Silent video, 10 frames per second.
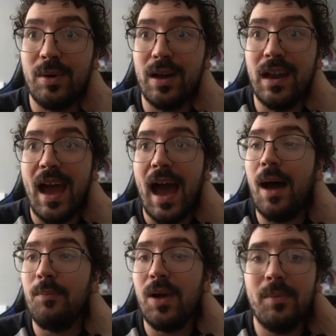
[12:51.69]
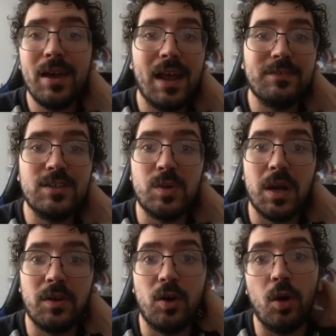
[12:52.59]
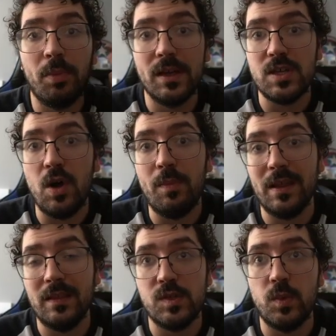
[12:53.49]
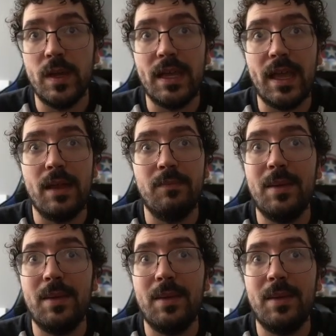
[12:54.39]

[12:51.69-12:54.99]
but I'm probably going to have to do another gold plus opening this weekend,